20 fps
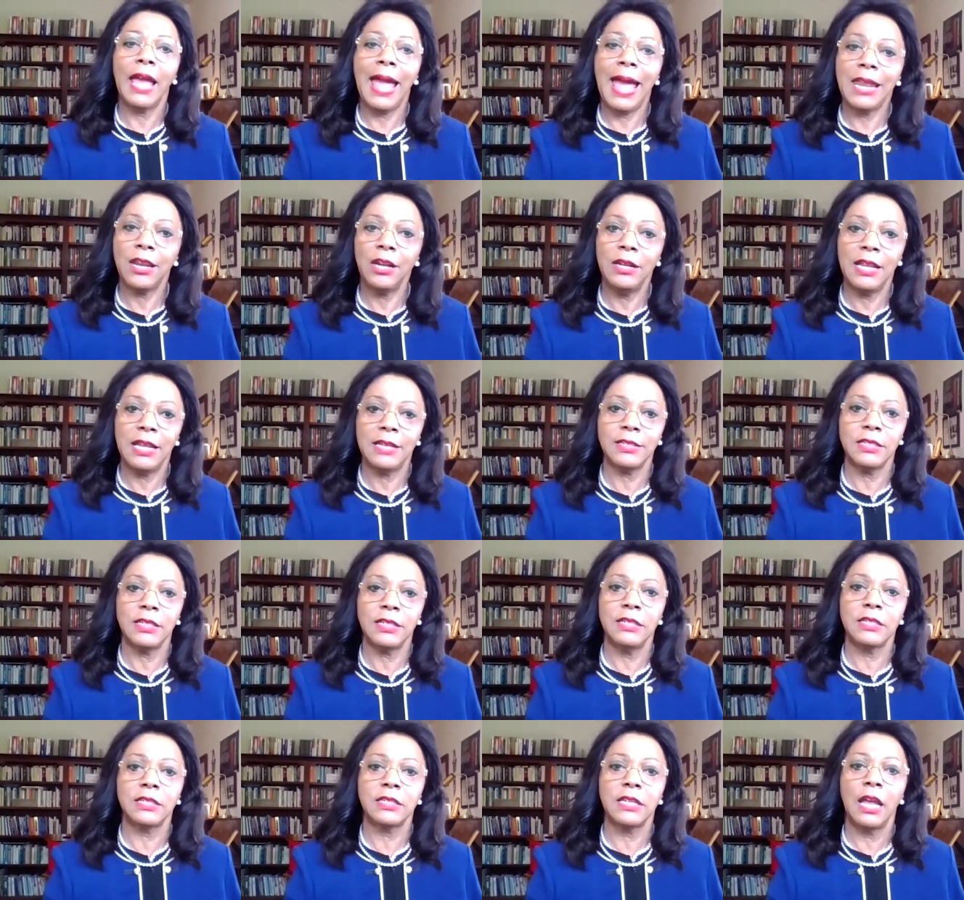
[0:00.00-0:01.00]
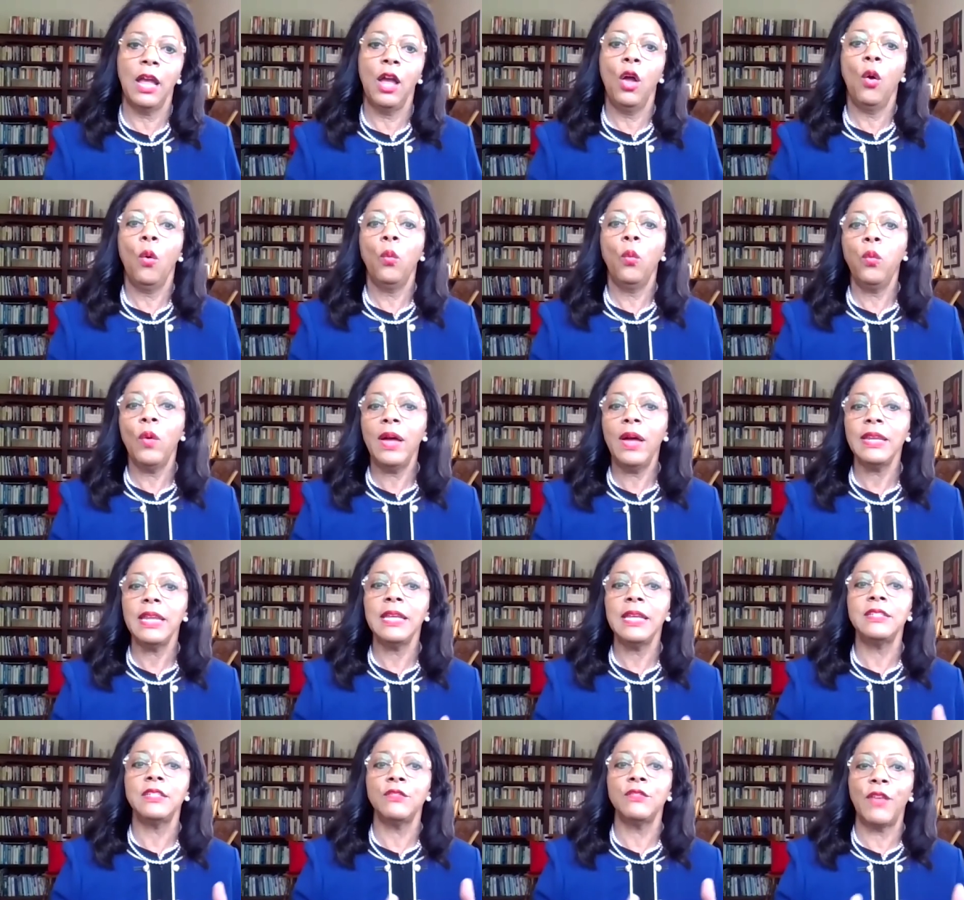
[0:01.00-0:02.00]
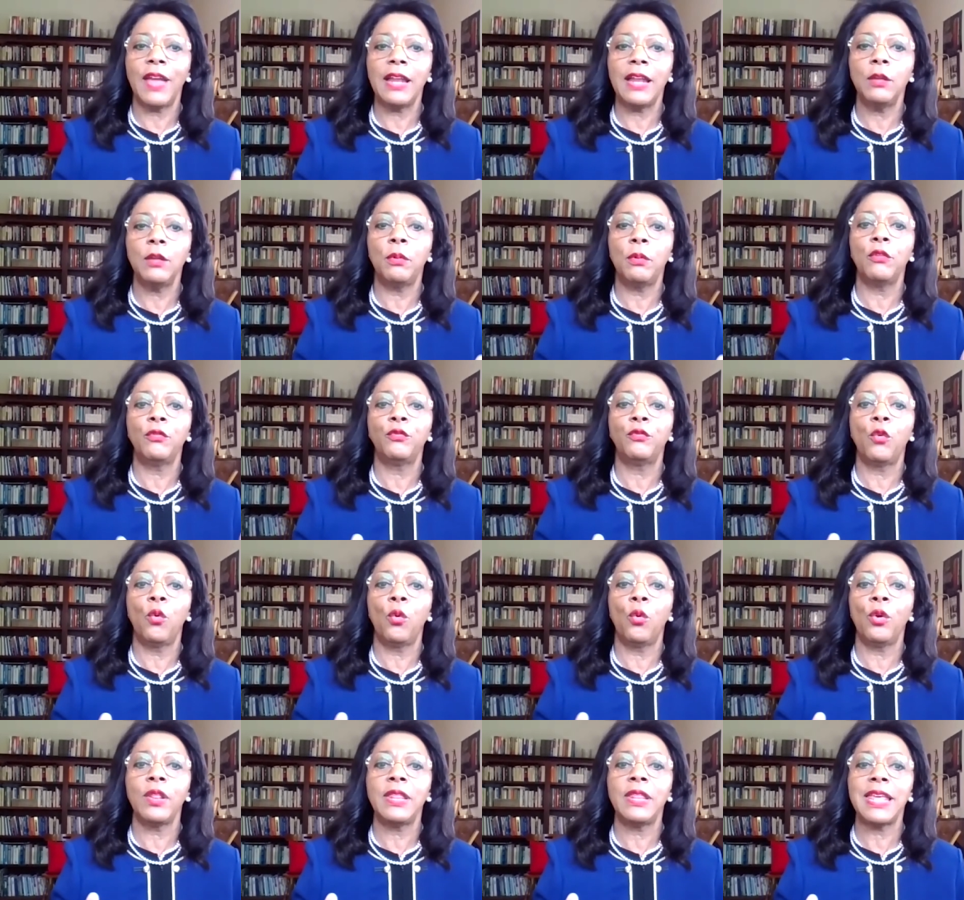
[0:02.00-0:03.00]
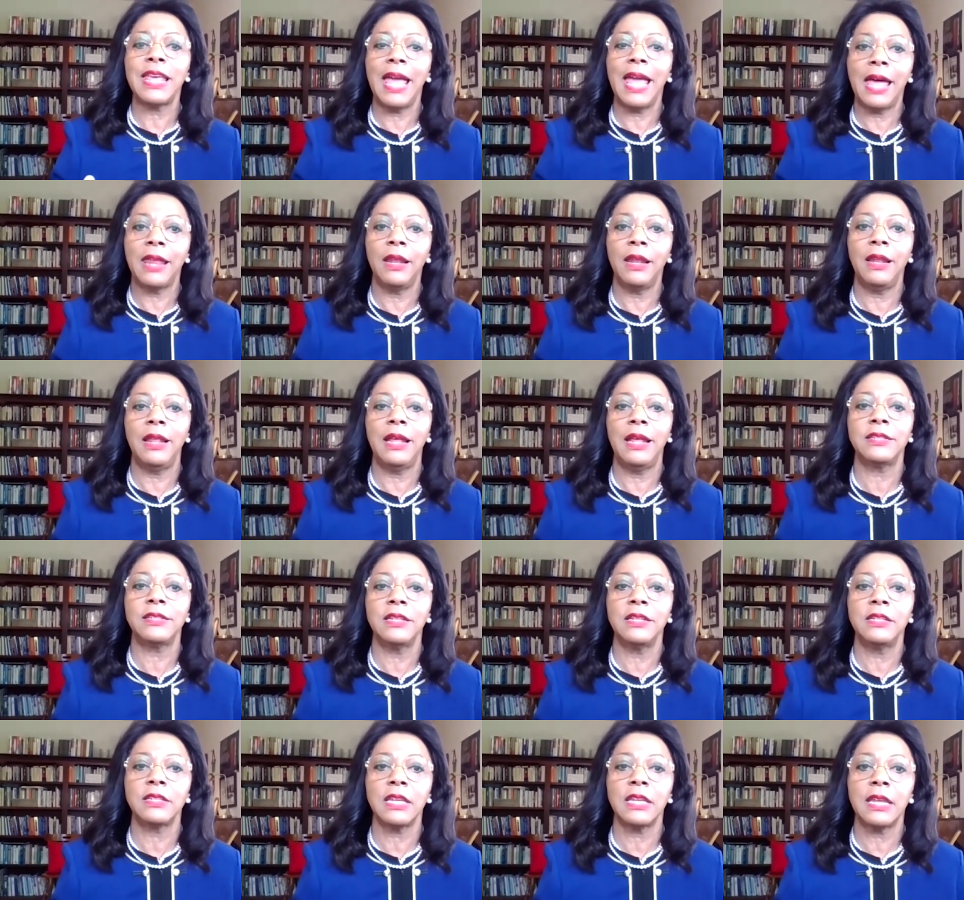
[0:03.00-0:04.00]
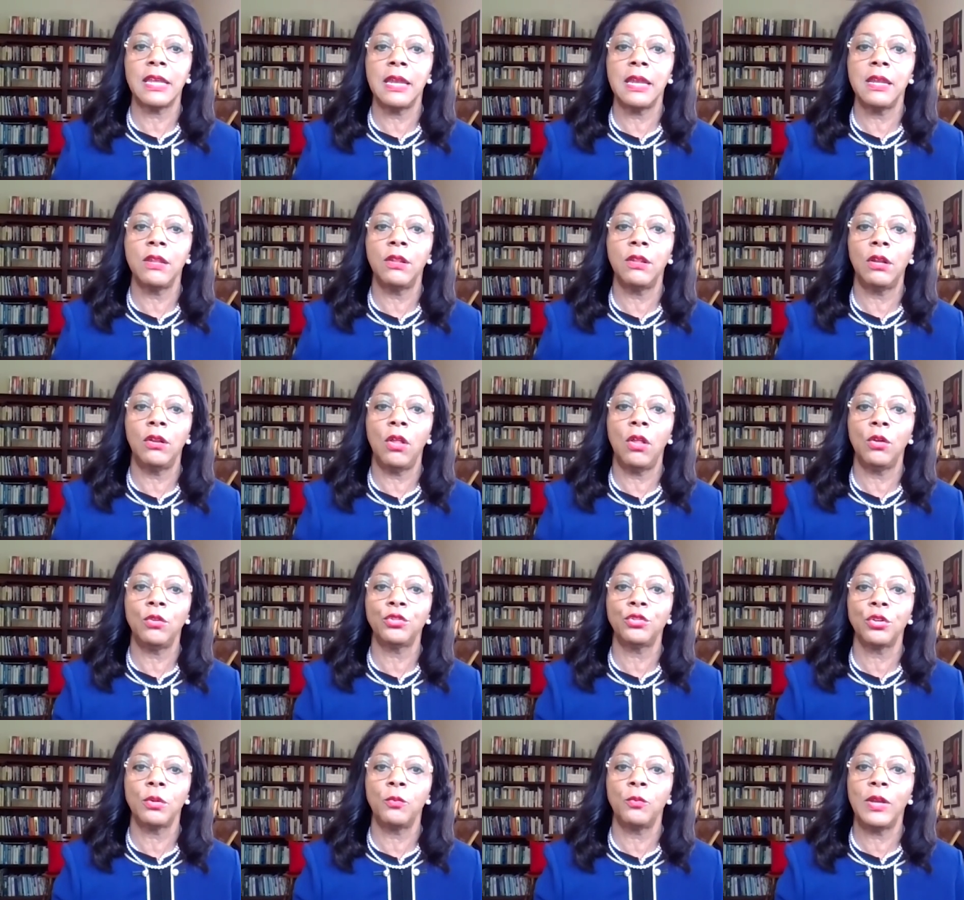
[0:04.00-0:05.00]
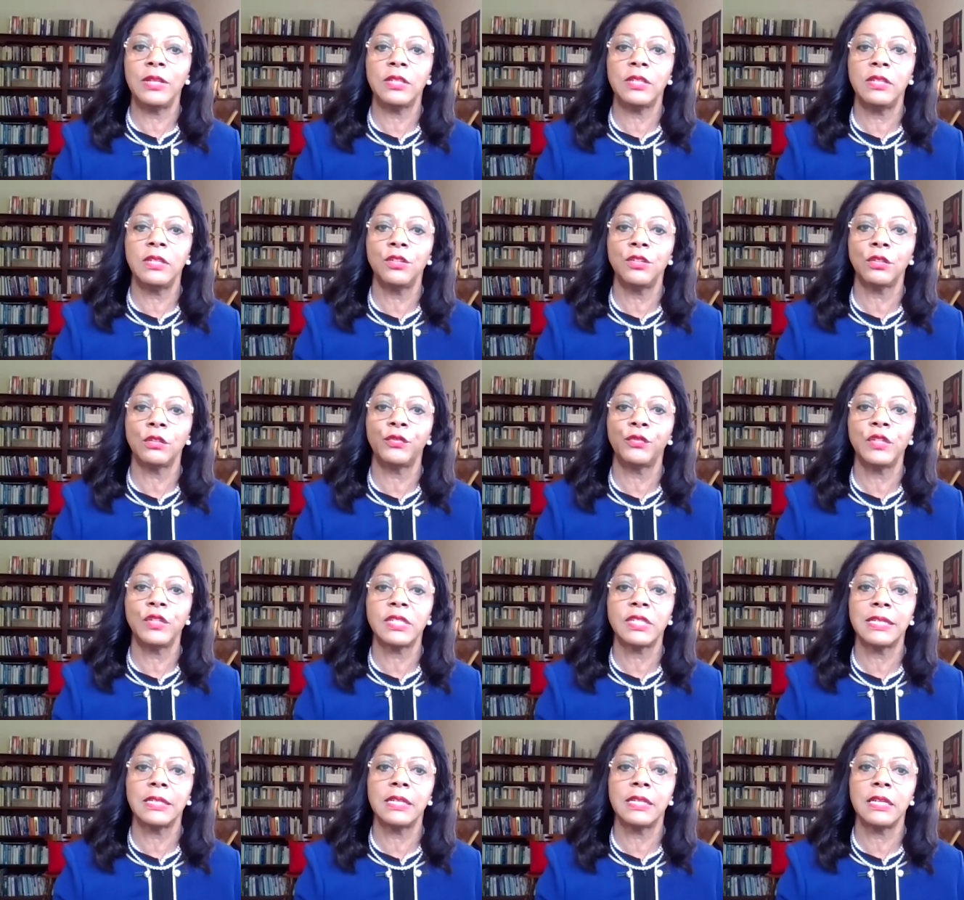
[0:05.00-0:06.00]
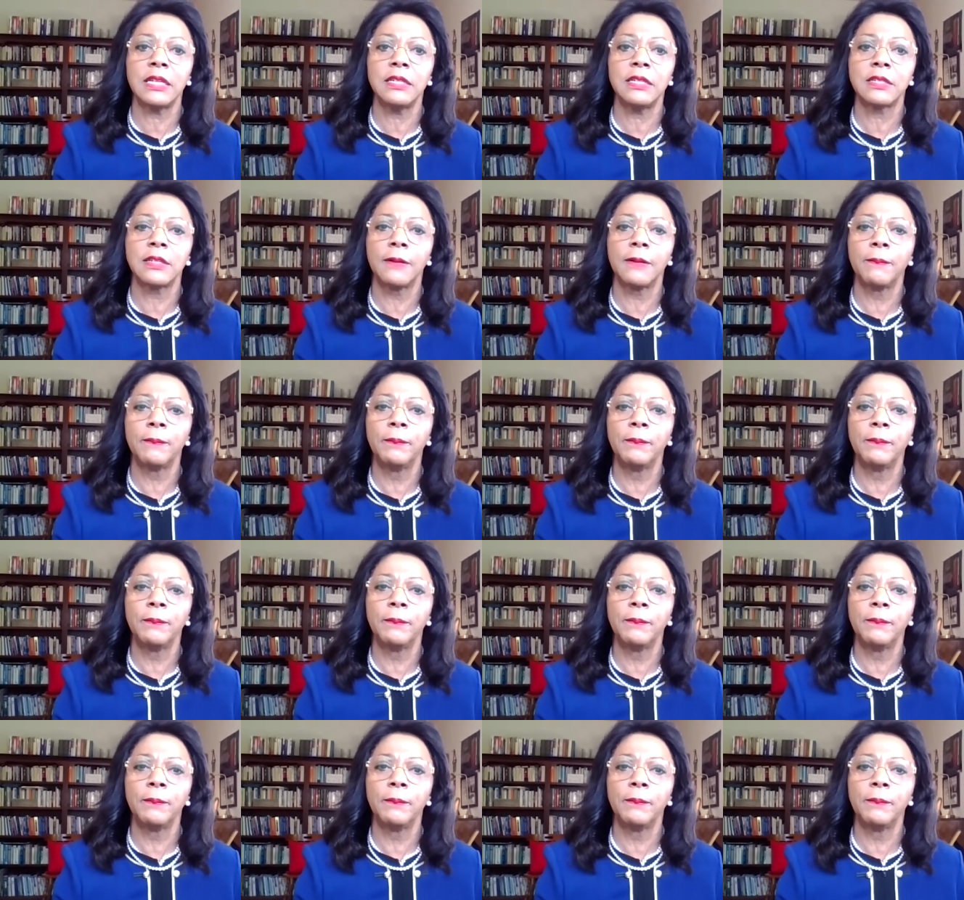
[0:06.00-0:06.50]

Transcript: adolescents what is available for the adolescents in the long term residential facilities?